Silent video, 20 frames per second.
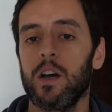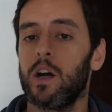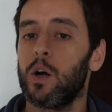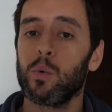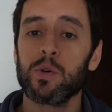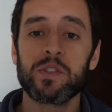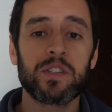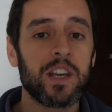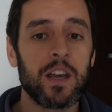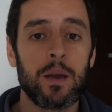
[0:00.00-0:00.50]
I
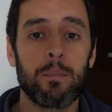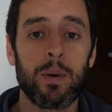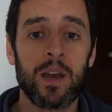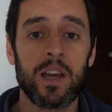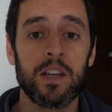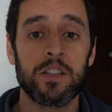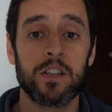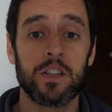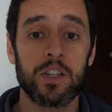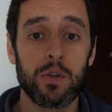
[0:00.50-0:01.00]
wasn't getting
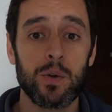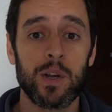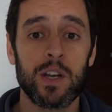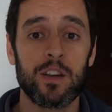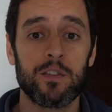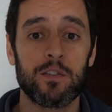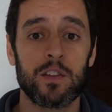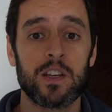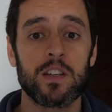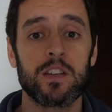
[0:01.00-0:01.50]
paid to do
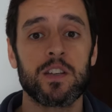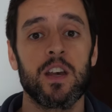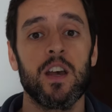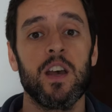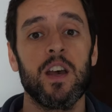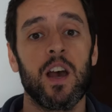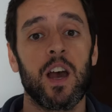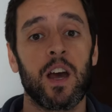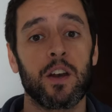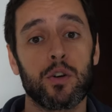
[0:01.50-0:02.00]
any of this,
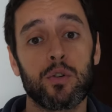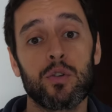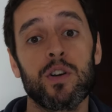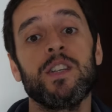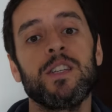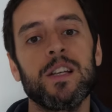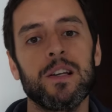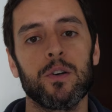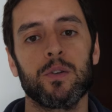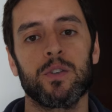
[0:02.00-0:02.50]
and
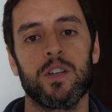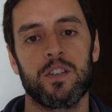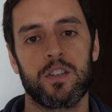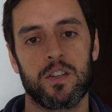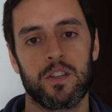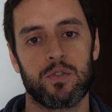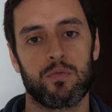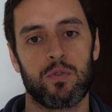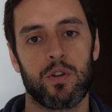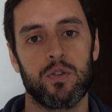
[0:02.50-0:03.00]
crazy long
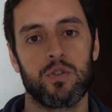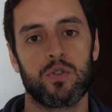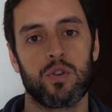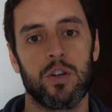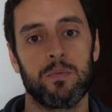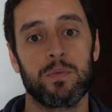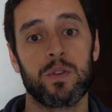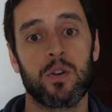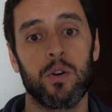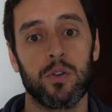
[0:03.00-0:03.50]
distance road
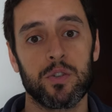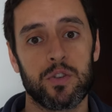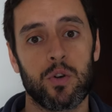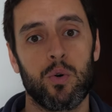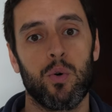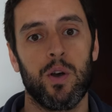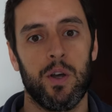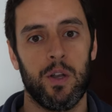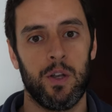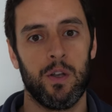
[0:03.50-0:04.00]
trips cost
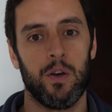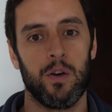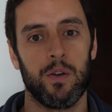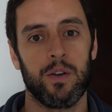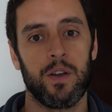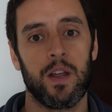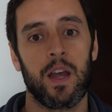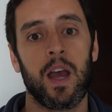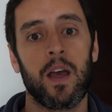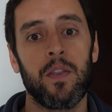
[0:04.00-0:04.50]
quite a lot,